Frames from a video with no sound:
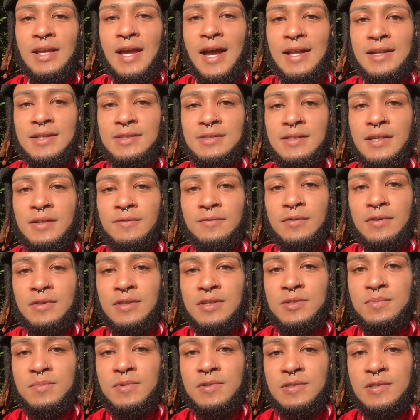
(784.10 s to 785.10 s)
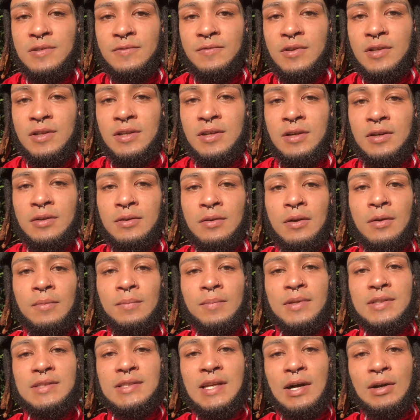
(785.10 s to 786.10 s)
had to say for this music video.
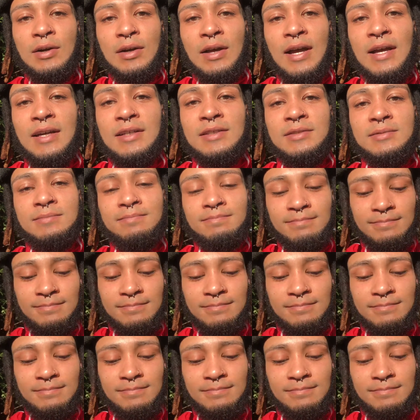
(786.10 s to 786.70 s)
Peace out, guys.